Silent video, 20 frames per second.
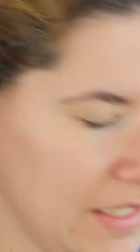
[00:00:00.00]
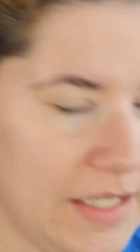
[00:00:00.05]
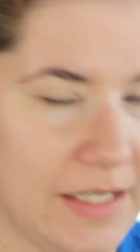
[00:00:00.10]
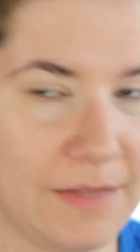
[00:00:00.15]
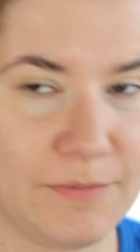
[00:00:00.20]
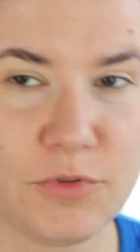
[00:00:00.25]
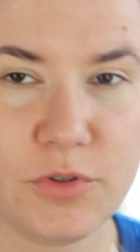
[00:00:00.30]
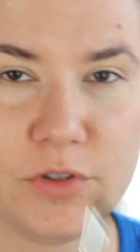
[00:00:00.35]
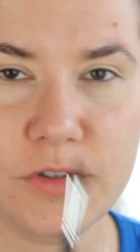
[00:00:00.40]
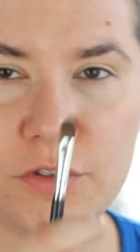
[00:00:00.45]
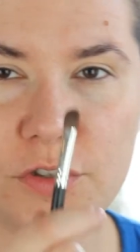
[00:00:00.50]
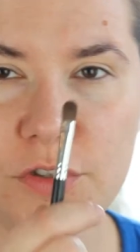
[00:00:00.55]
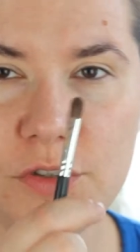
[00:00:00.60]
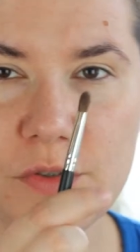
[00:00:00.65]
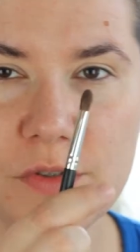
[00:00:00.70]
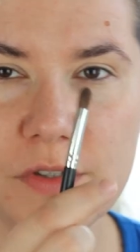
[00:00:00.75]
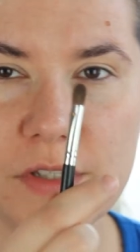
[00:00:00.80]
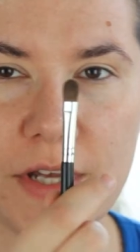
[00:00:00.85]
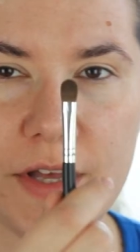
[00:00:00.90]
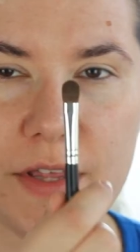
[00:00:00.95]
And I'm going to
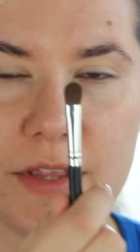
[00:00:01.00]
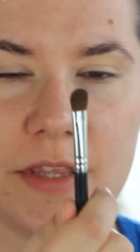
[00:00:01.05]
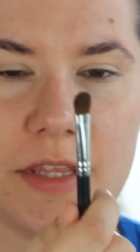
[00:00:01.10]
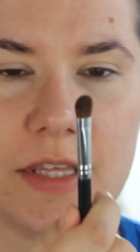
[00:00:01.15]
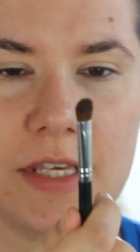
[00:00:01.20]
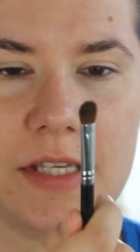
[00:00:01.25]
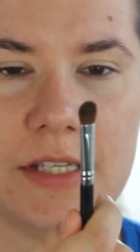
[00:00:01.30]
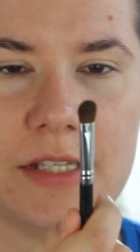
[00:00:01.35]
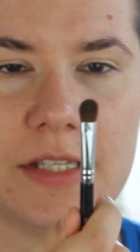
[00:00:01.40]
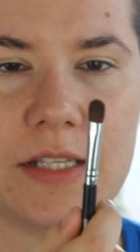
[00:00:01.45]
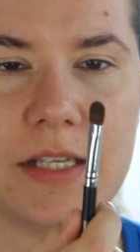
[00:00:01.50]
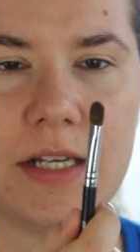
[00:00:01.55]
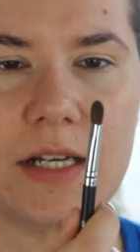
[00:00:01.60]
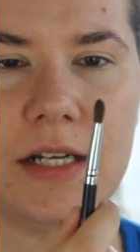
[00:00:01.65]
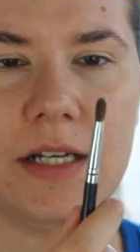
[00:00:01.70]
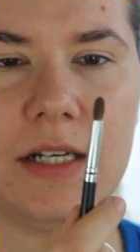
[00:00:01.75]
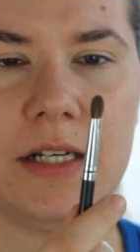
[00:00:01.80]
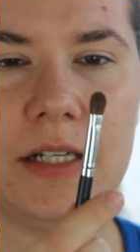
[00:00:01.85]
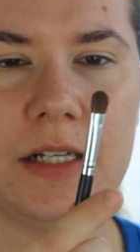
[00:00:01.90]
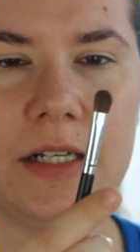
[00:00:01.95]
use uh, this
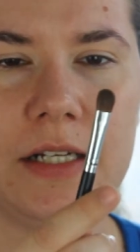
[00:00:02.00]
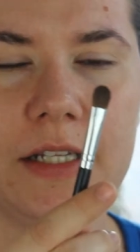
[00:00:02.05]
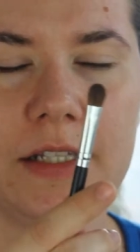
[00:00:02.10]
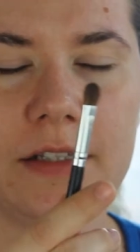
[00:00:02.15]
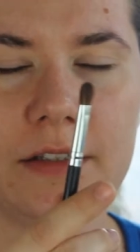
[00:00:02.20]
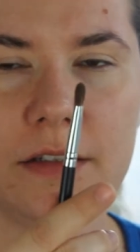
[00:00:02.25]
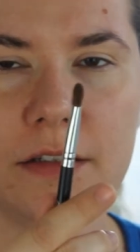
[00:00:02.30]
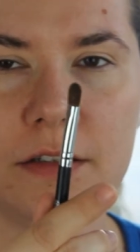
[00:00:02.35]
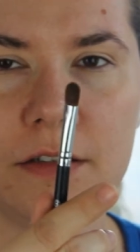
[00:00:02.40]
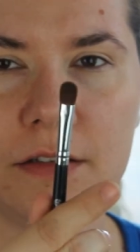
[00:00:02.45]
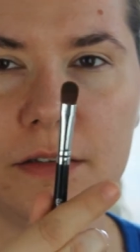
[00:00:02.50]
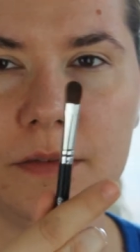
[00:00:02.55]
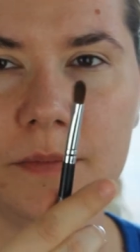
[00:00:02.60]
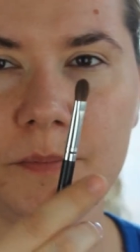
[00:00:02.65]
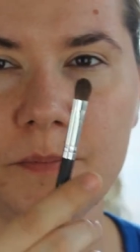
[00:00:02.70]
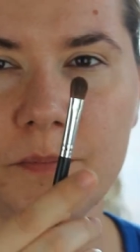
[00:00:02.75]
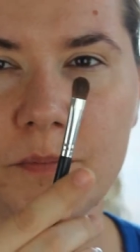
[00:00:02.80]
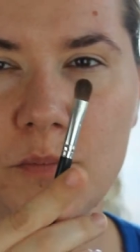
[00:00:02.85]
uh, little